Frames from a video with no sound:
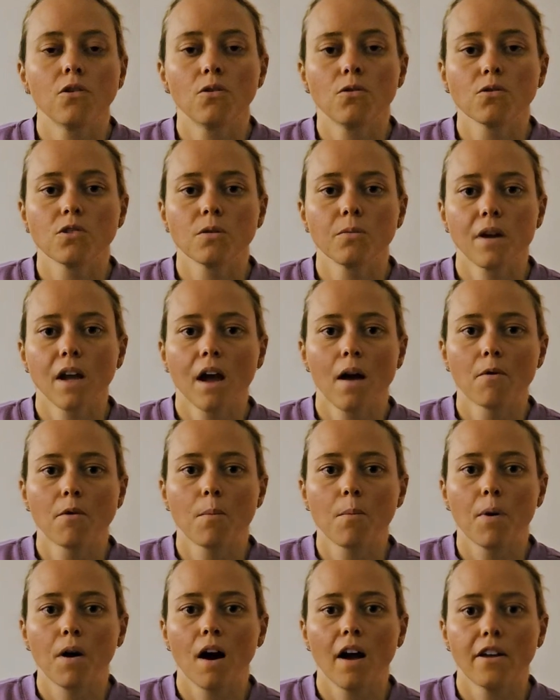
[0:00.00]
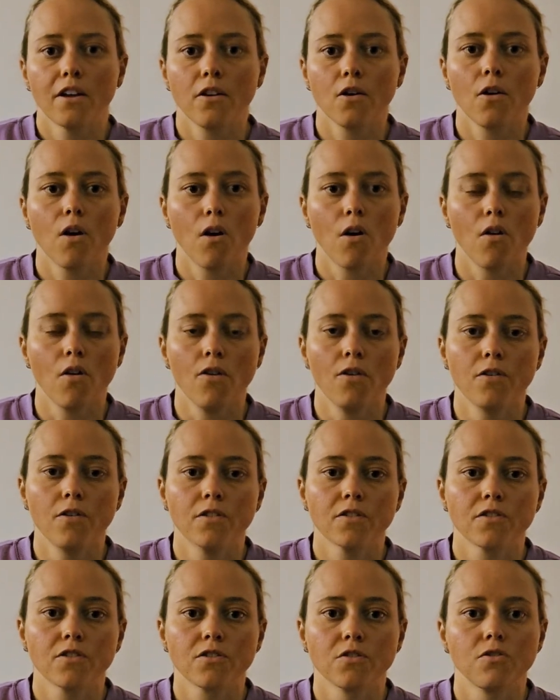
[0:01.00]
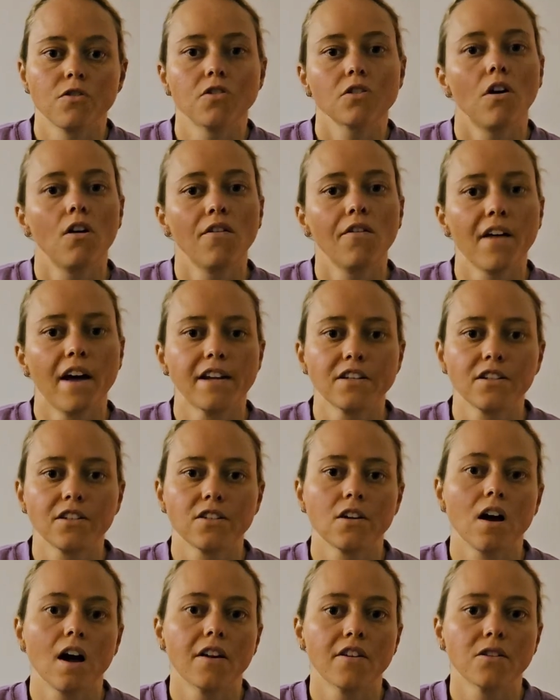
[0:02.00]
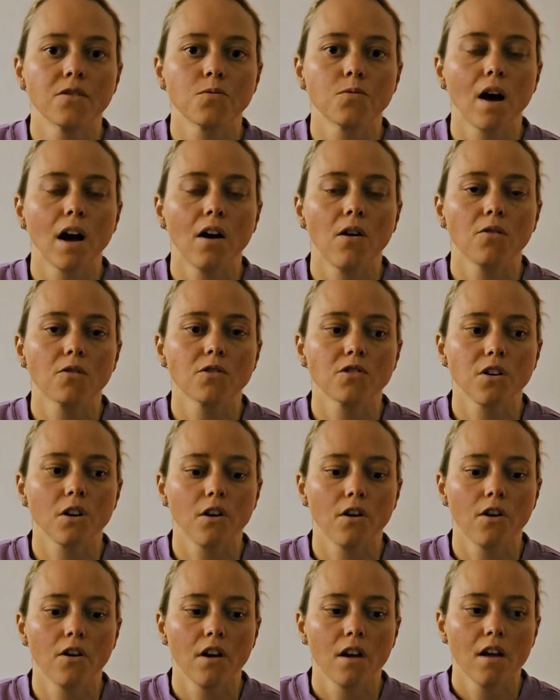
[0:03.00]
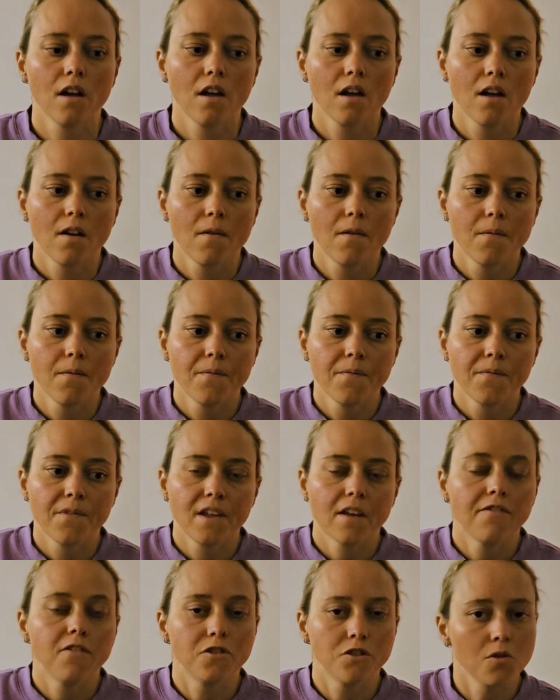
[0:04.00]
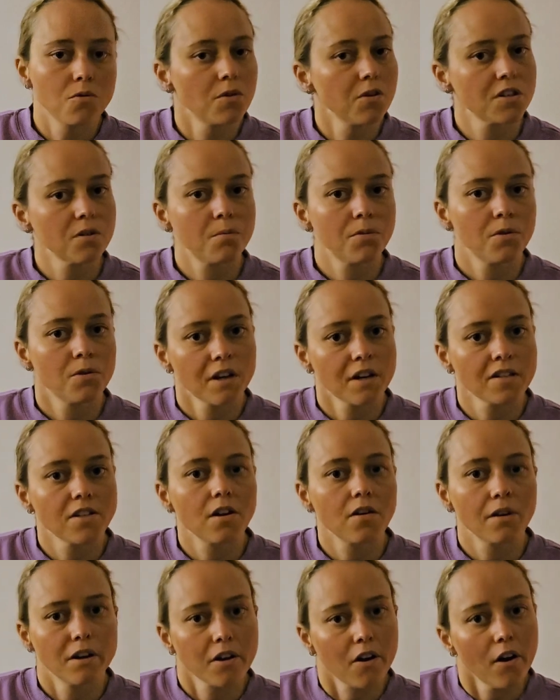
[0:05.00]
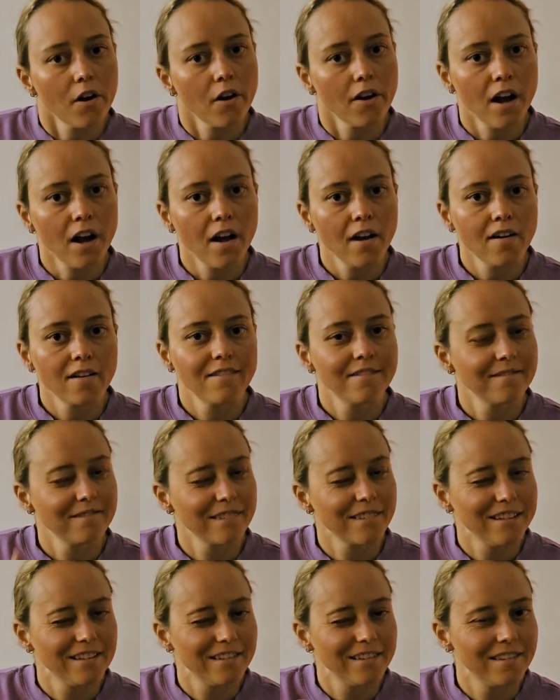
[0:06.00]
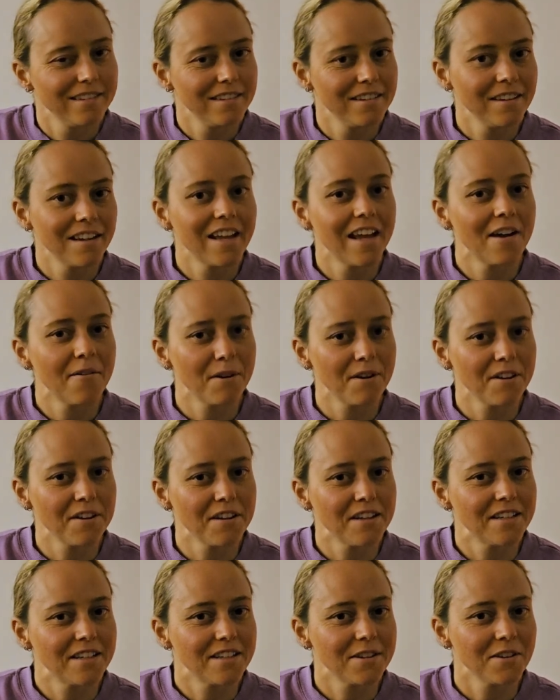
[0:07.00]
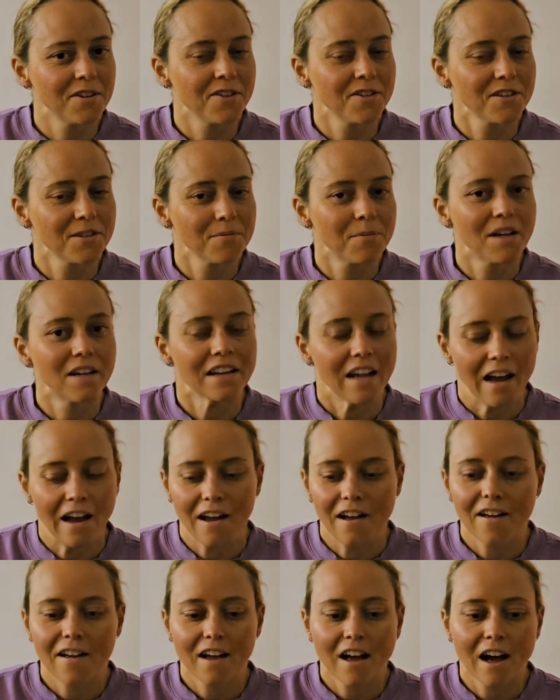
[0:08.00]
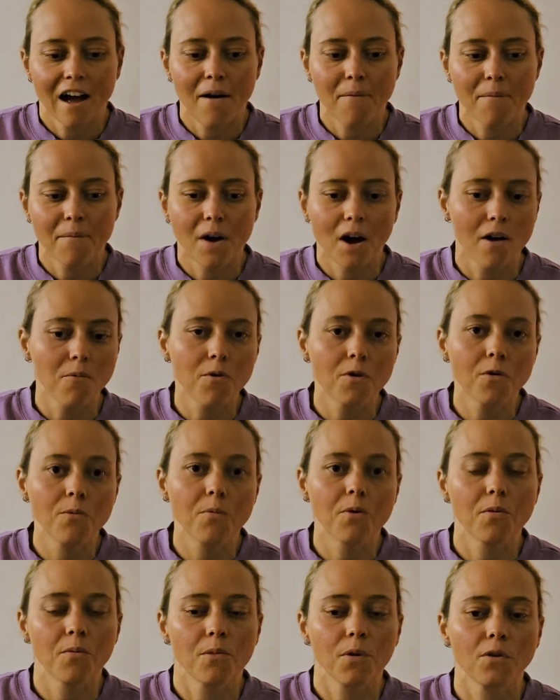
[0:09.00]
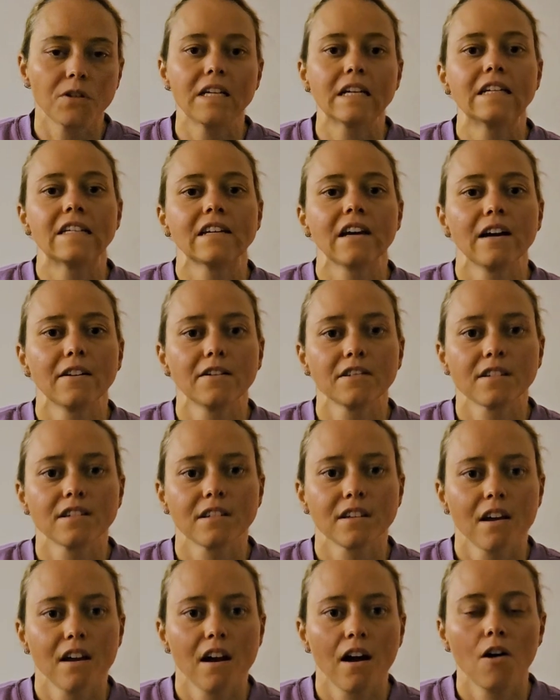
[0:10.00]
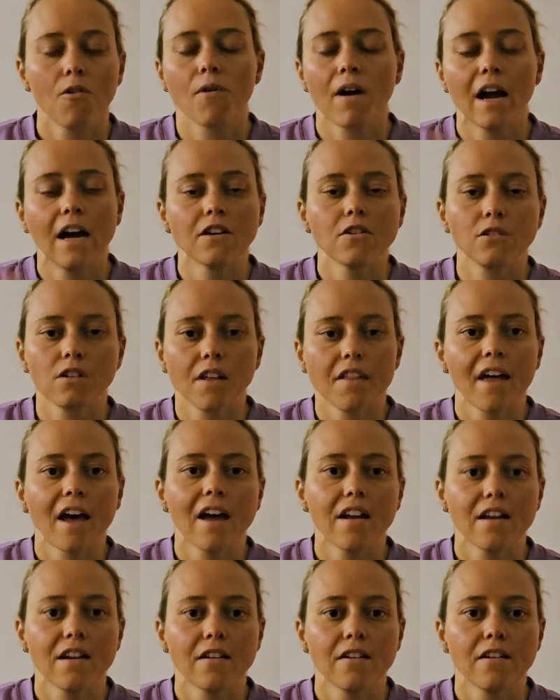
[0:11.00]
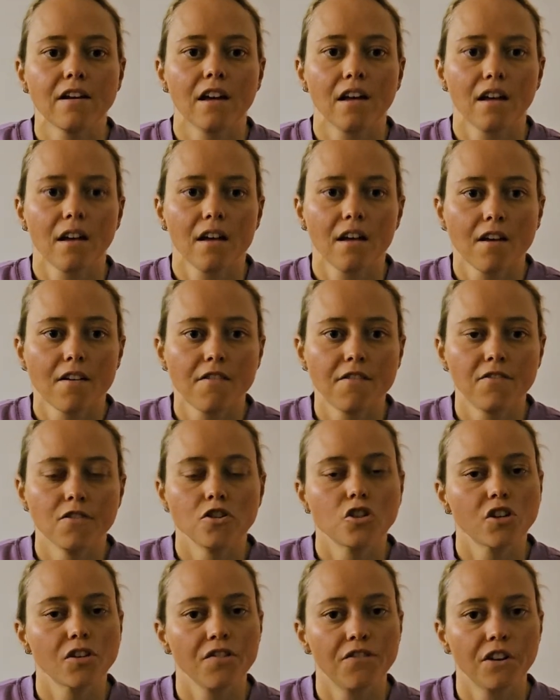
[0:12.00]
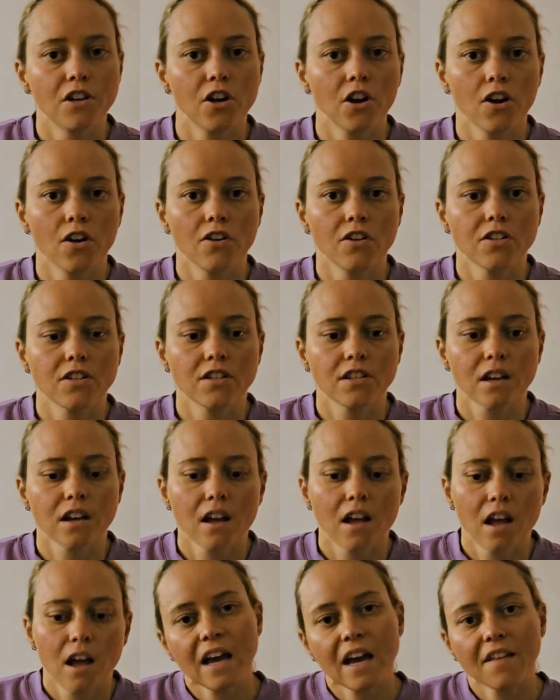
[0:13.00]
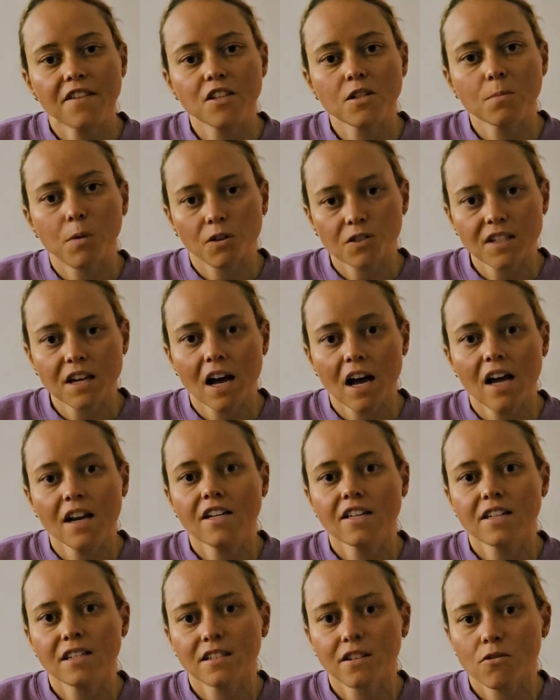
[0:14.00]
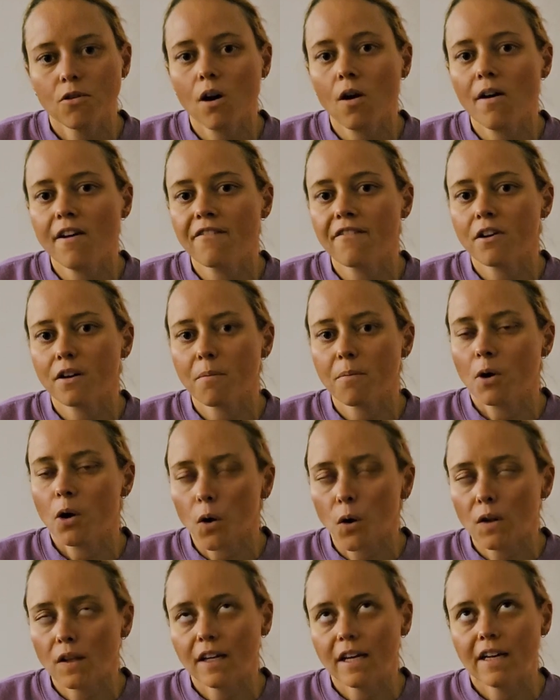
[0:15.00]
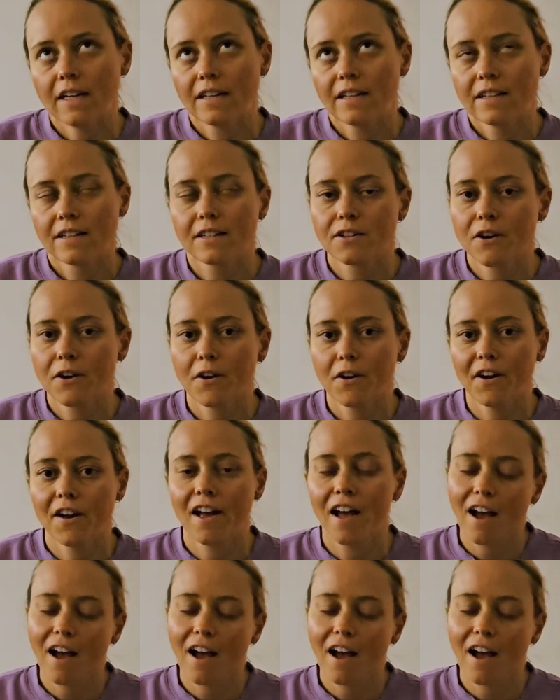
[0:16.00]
also be able to buy your own suit of that design as well. So if you do want to support us going to Kona, get one of these suits. But I will put more details around all of that in future videos. The sponsor hunt is still going very poorly, so